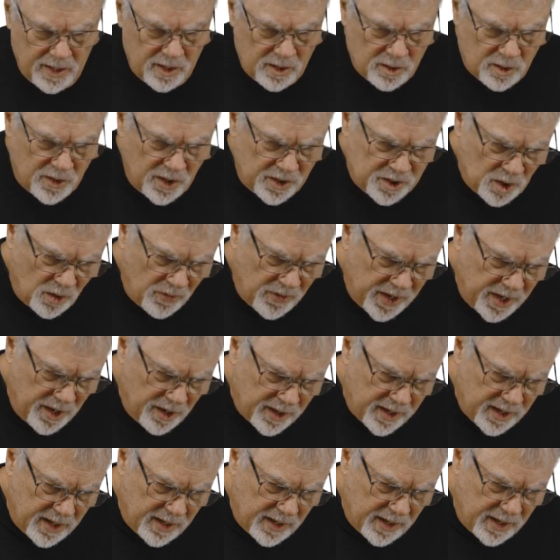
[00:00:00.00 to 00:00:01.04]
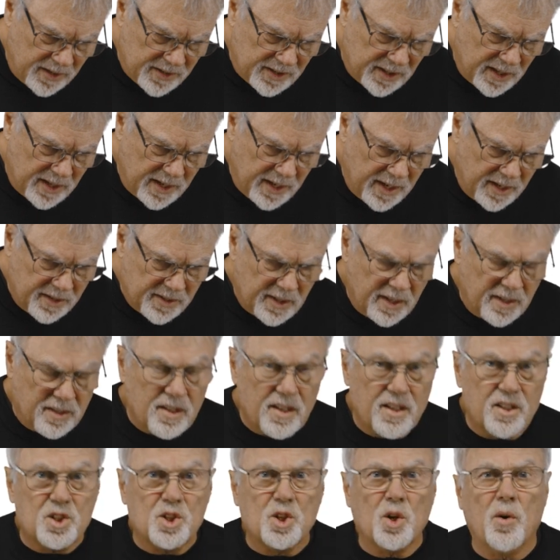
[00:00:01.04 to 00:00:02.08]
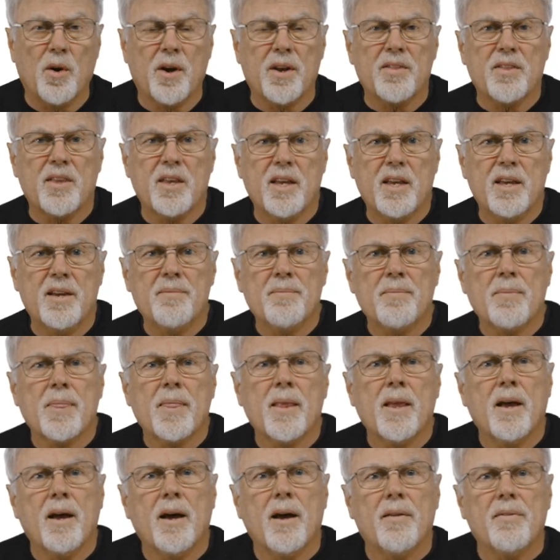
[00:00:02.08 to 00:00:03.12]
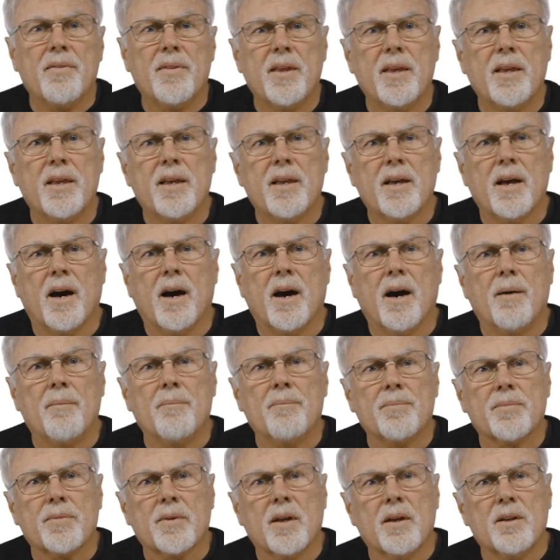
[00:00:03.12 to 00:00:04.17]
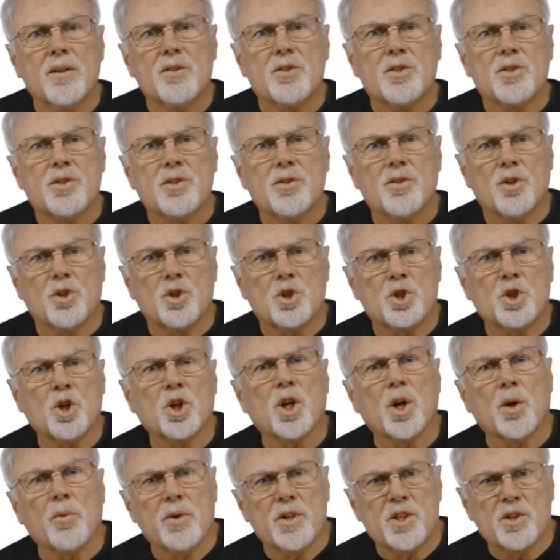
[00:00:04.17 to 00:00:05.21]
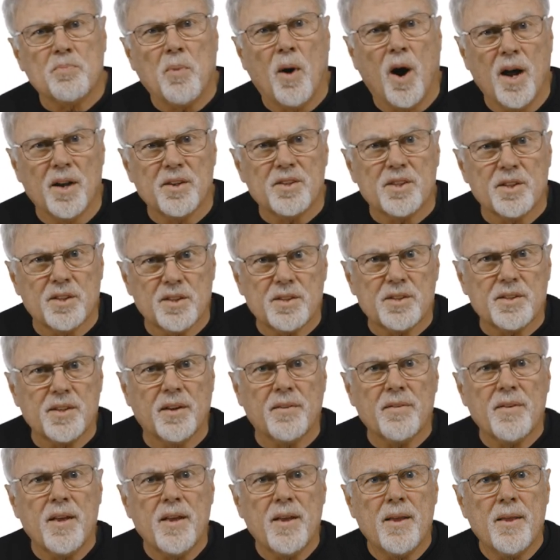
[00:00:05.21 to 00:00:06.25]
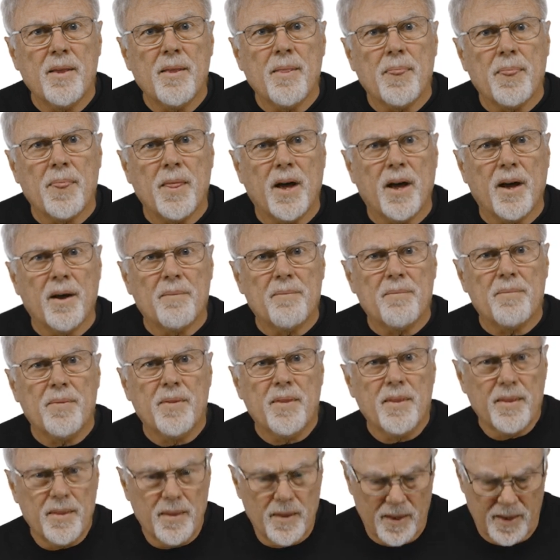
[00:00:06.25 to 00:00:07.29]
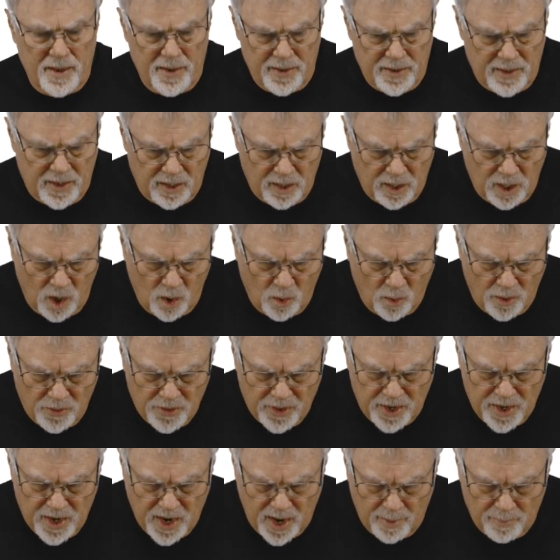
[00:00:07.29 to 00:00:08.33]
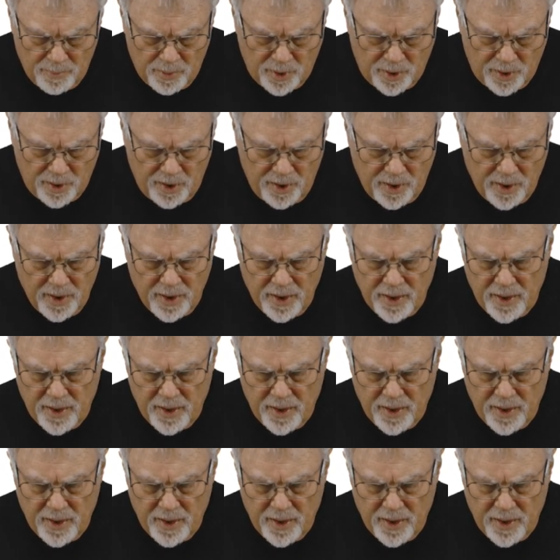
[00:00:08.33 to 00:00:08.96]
this over here is showing their sugar responses. The lower the number,